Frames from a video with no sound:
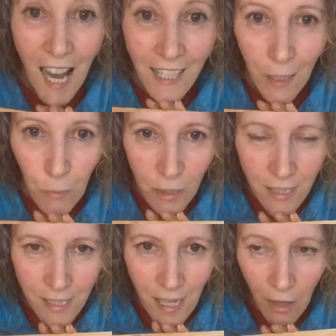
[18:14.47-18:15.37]
I get more
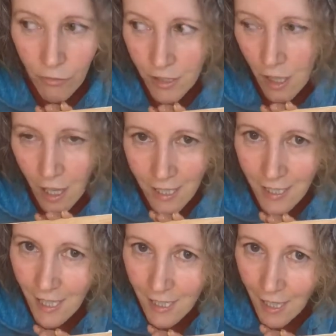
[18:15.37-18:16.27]
stuff, as long as
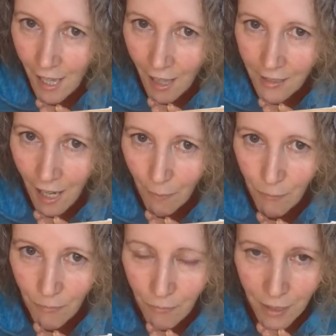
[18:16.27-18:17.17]
it doesn't get held
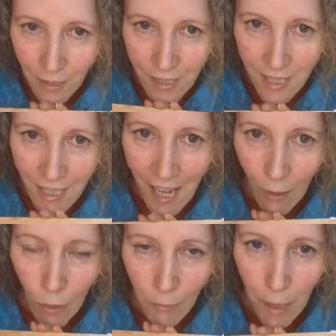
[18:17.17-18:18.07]
up, because
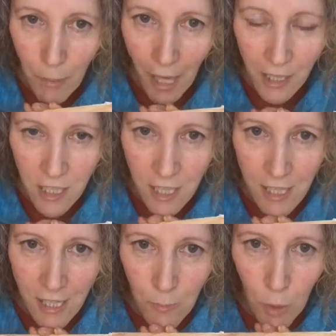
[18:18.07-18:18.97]
today one of my
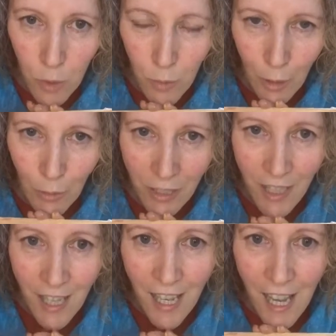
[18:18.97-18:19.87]
packages is postponed.
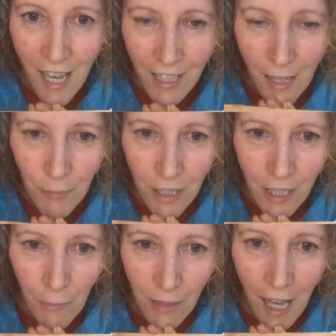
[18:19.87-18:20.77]
And I'm going to
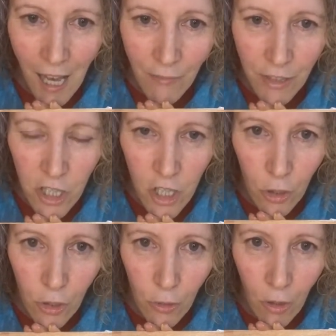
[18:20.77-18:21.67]
come live and
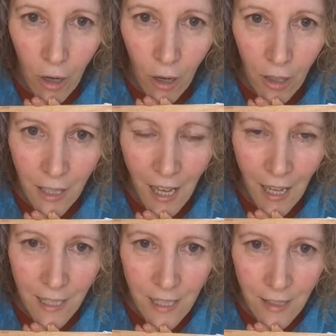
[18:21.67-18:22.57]
show you all
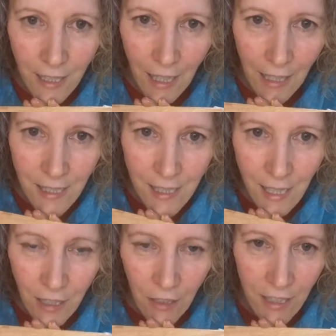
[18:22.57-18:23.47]
kinds of things
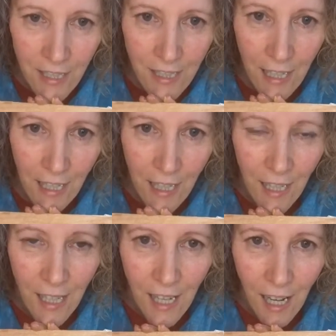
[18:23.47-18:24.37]
that you'll get to see
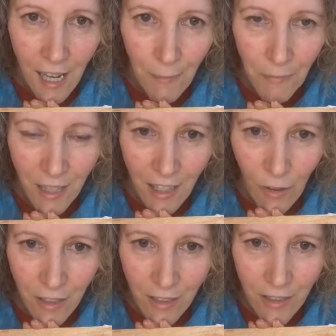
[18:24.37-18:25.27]
that I
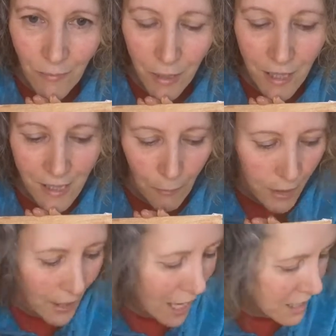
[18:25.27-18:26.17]
ordered, because I've
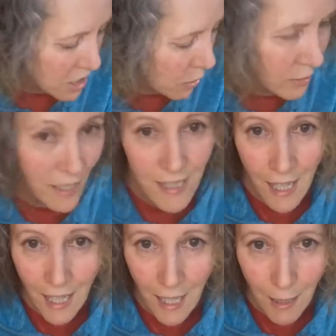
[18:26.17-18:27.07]
been a lot of showing the
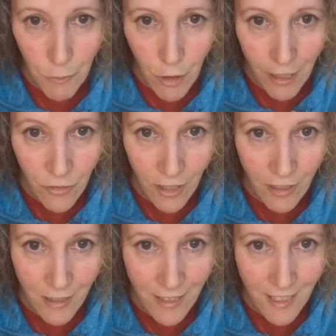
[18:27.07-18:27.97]
same
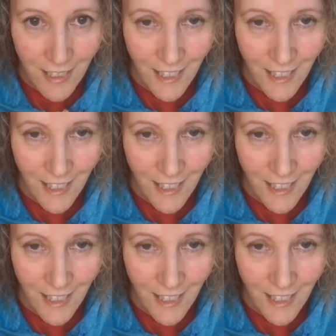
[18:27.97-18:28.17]
transfers.